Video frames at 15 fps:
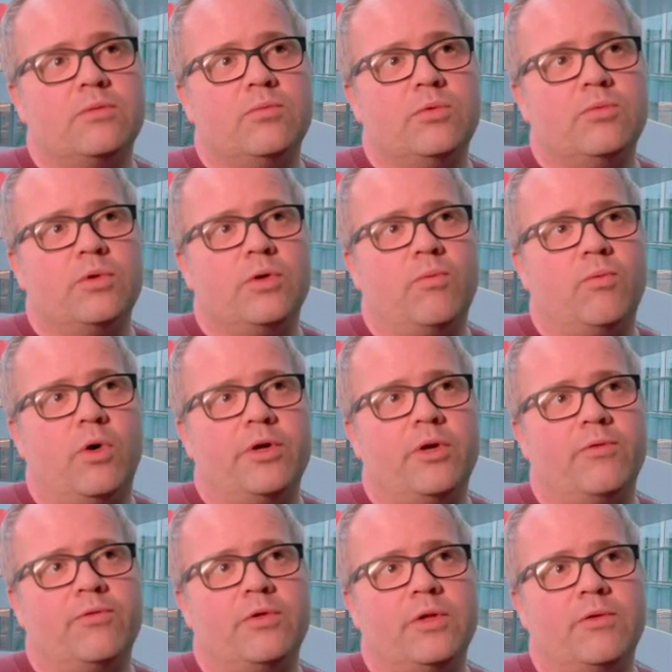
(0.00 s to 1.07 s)
we were one
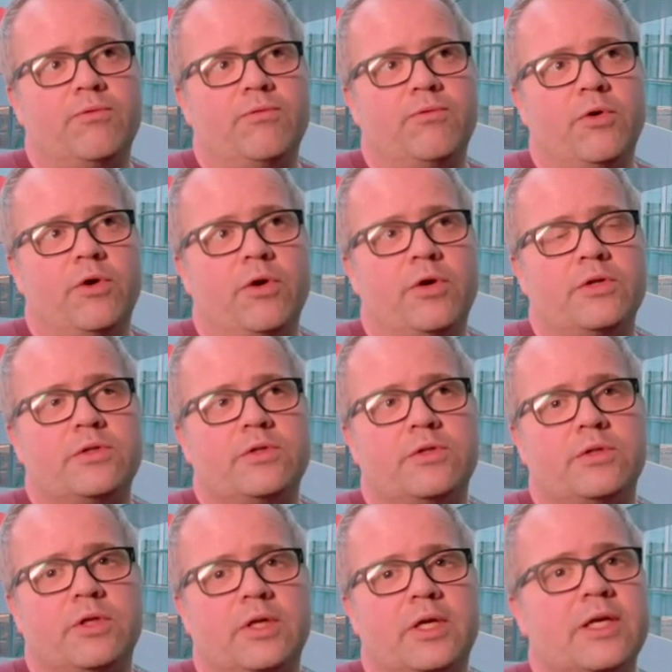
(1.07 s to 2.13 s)
of the first
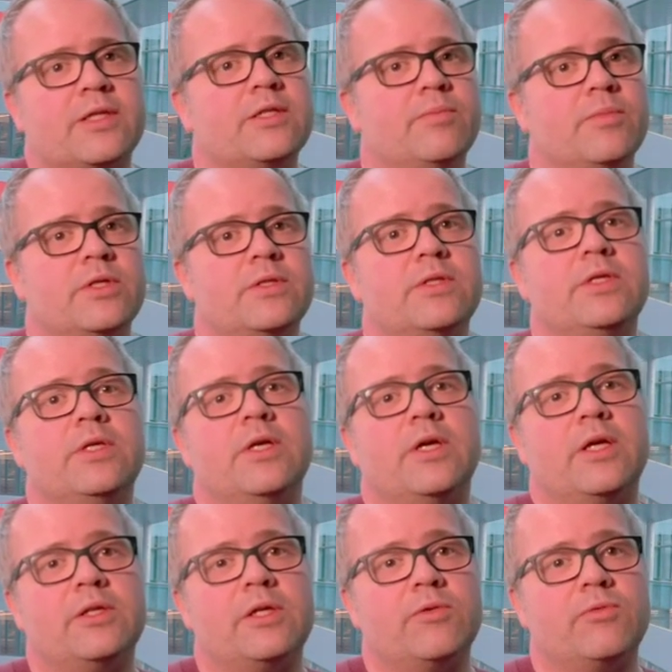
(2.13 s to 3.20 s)
uh, customers here
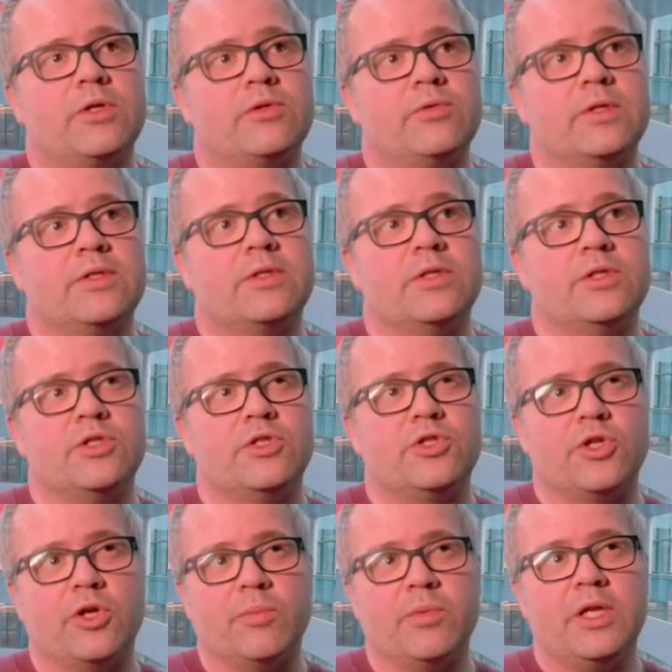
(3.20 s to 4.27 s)
at Aviatrix in
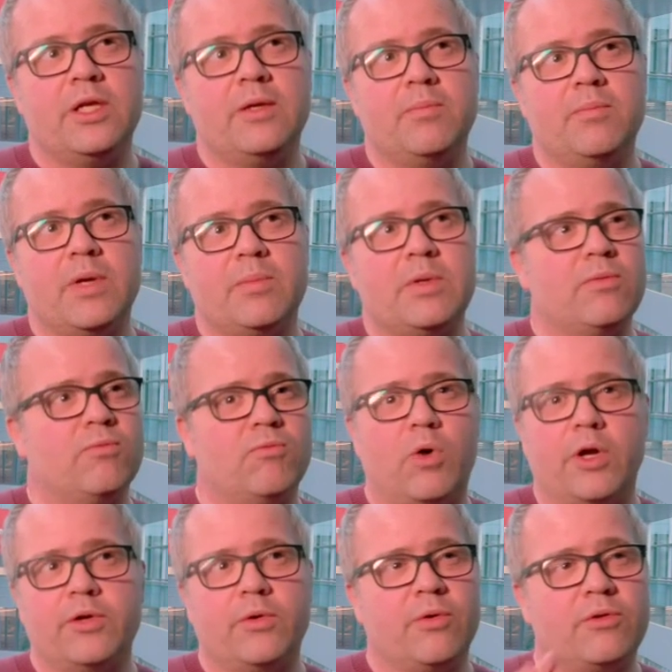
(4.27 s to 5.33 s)
Germany, maybe
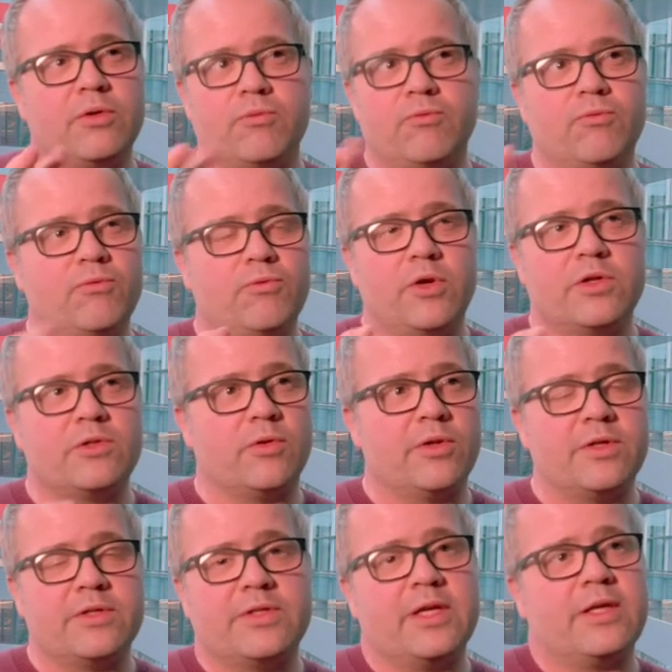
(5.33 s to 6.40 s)
one or the first or
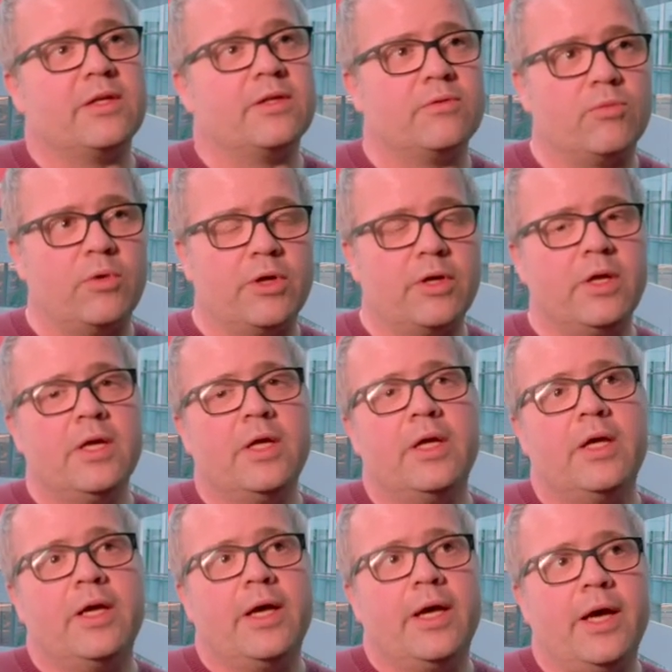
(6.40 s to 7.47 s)
the second one.
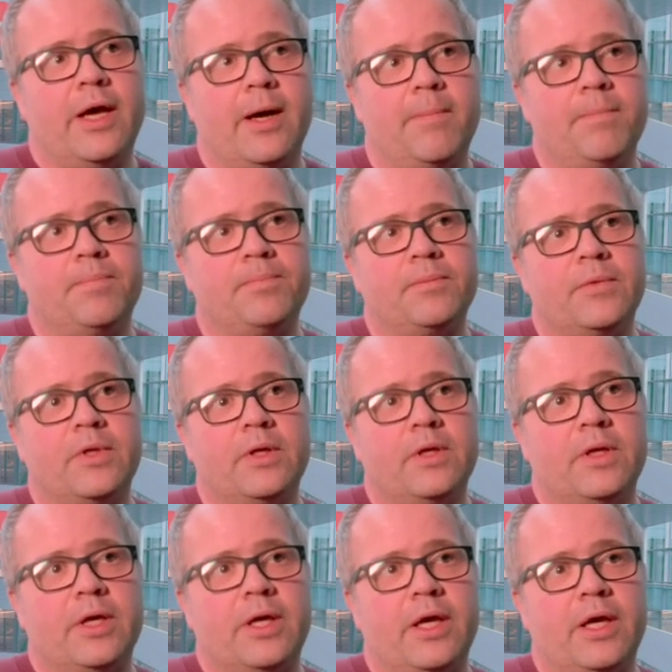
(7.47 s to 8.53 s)
Um,
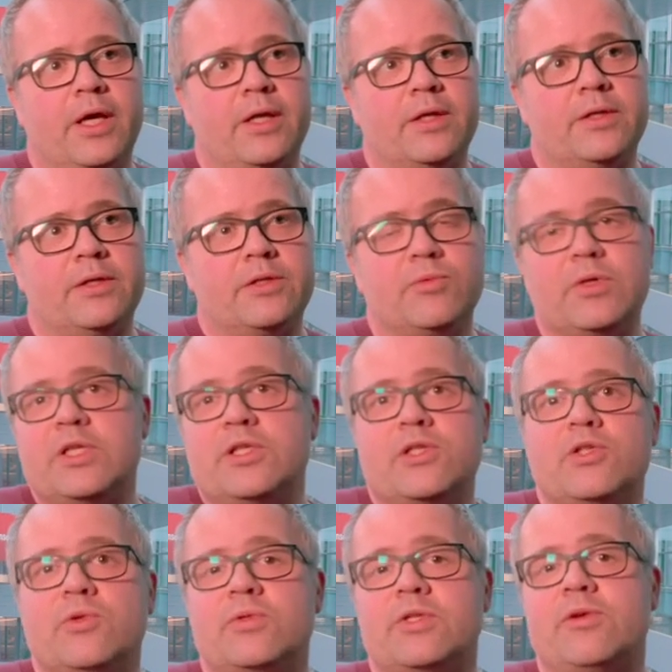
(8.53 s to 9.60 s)
and we
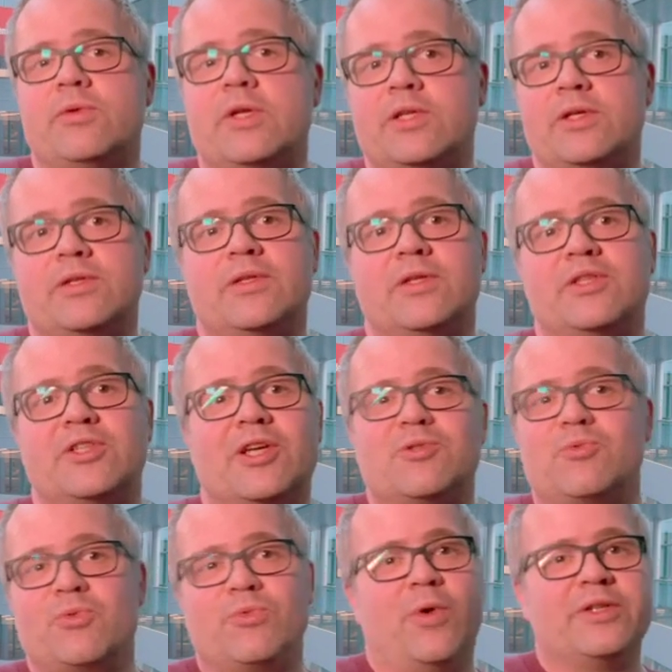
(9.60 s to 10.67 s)
introduced Aviatrix
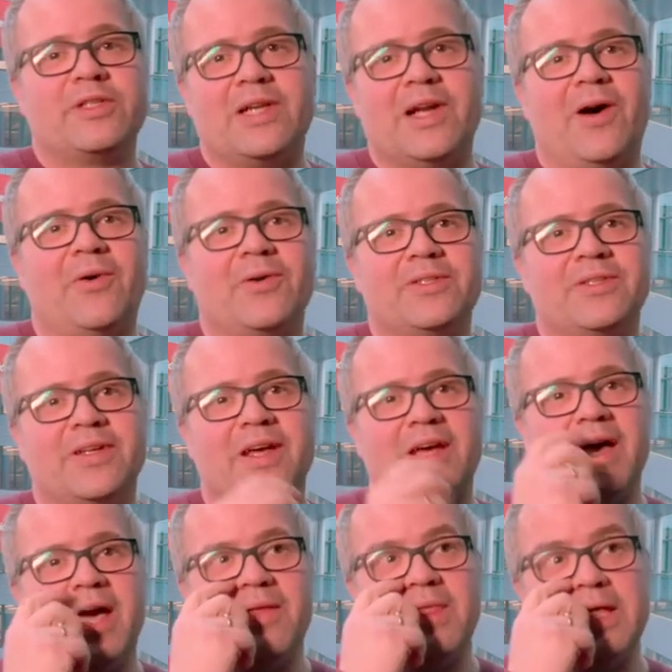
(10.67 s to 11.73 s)
just with one cloud.
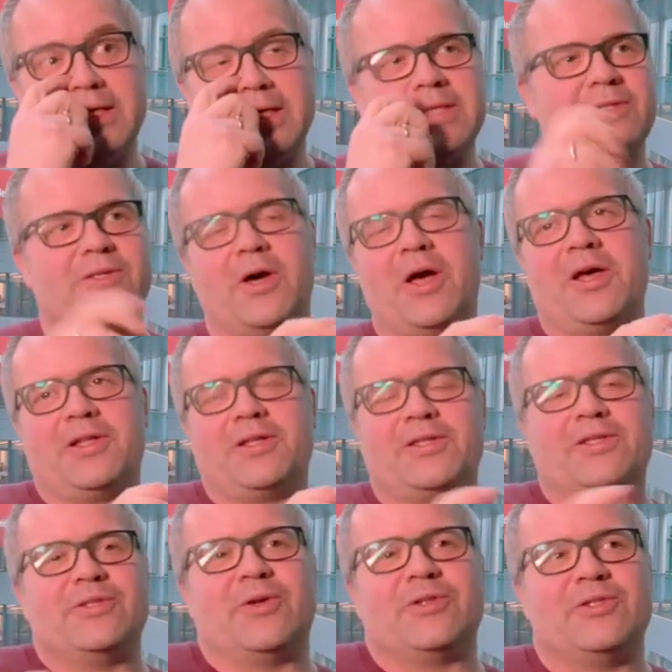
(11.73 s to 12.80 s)
I think that's not
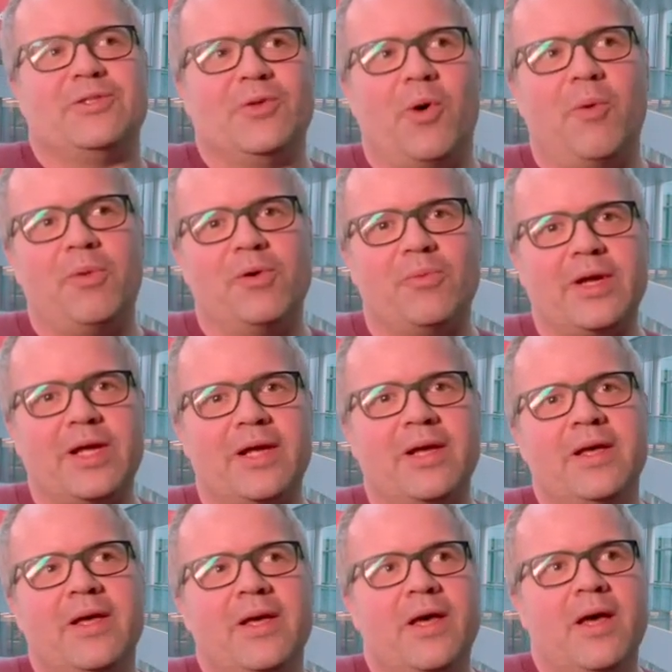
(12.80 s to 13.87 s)
that's not normal way,
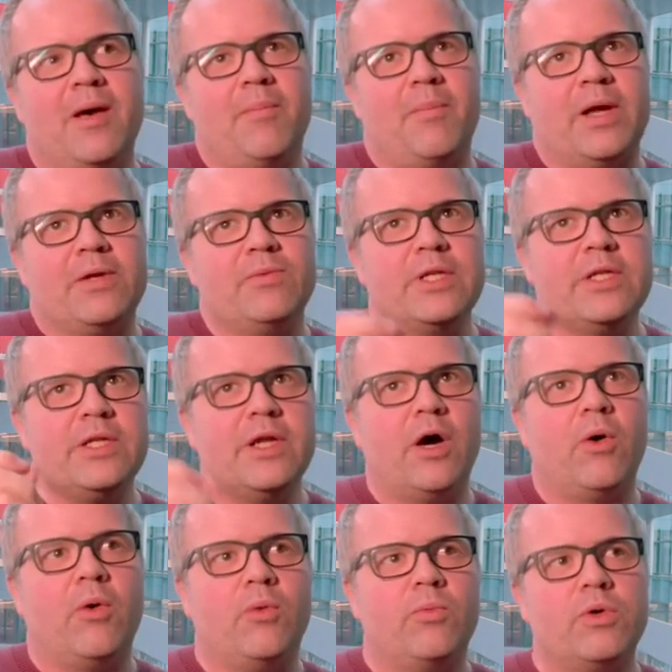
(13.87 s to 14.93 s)
but we
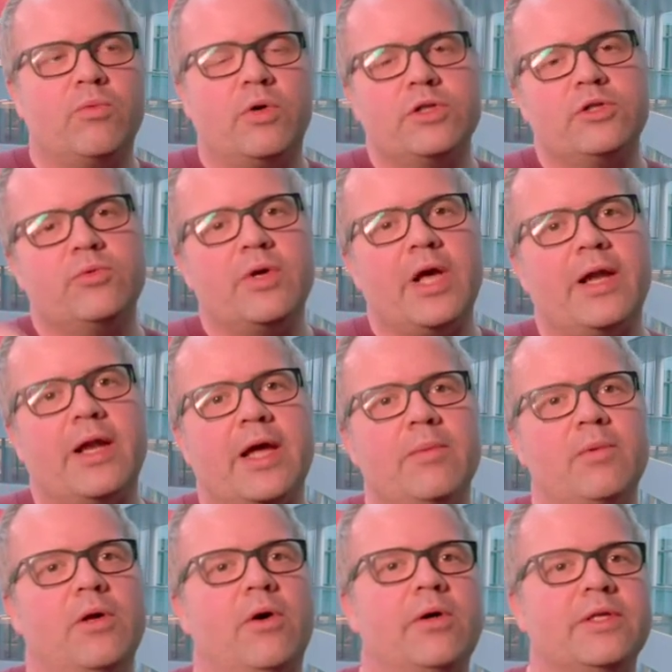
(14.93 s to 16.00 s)
know we want to
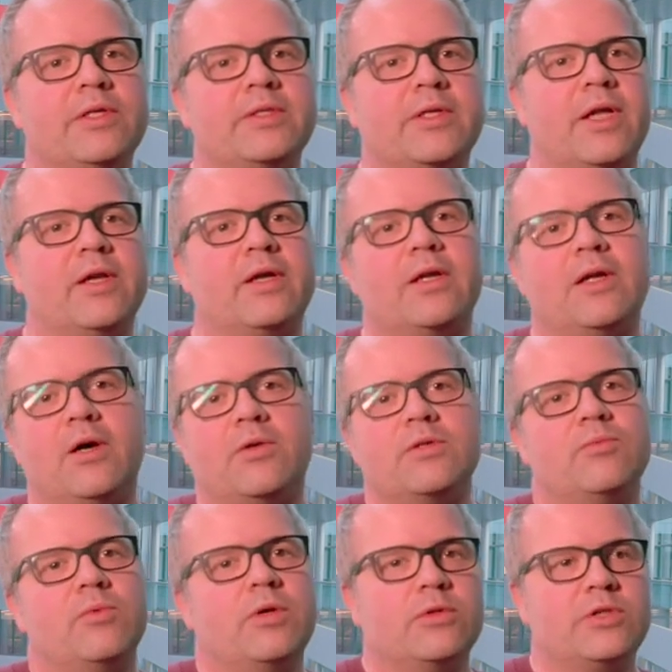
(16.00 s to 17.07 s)
enable all these other
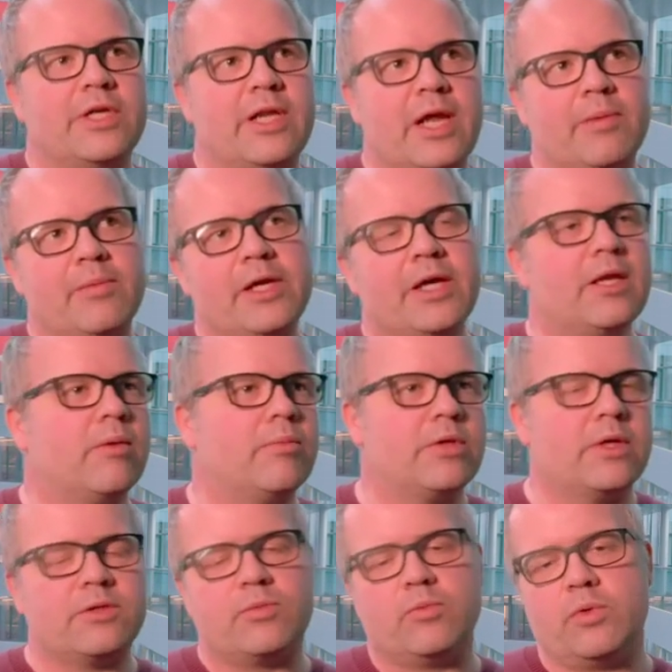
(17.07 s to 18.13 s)
clouds. We want to enable
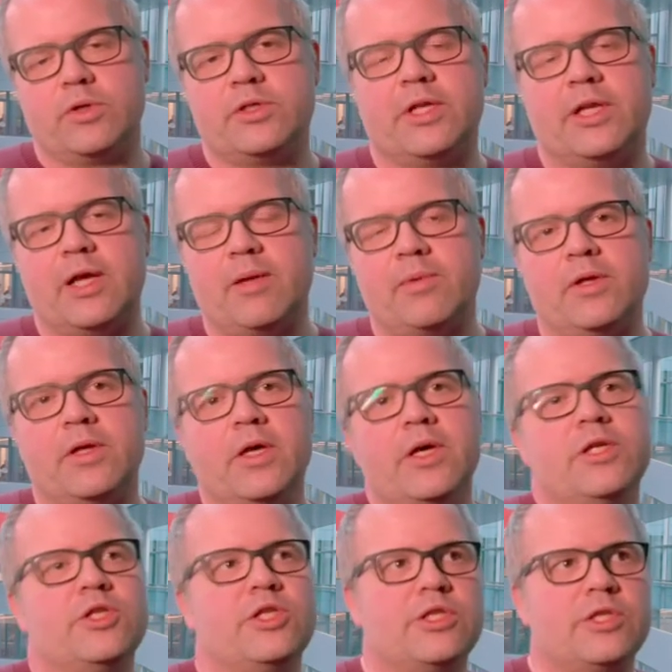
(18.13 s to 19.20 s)
AWS, we want to enable
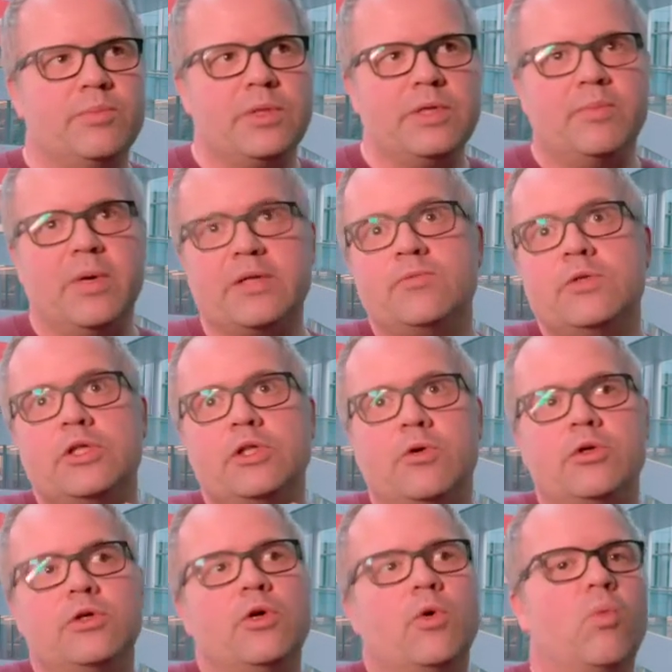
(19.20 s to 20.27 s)
GCP, but we
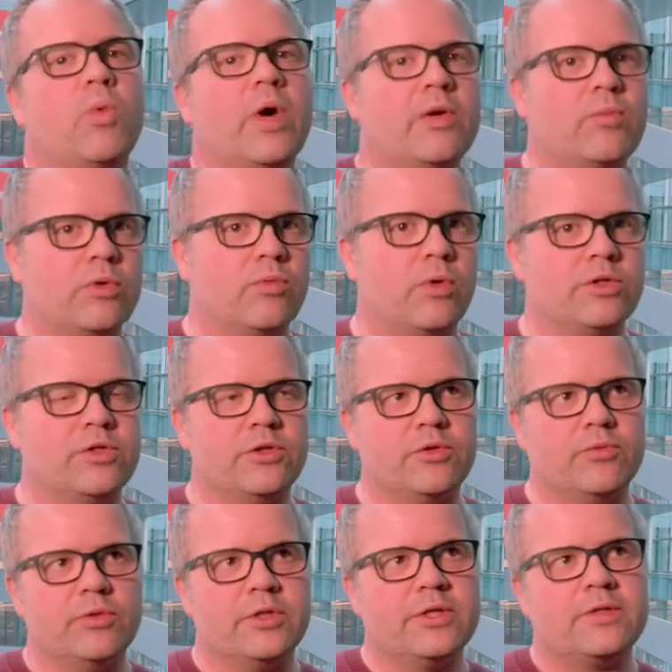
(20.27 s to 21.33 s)
don't know when we want to
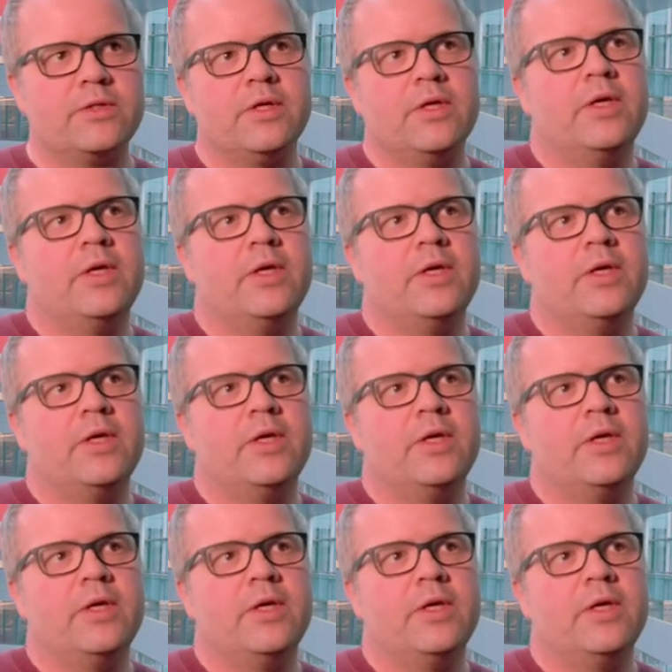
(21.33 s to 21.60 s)
do this.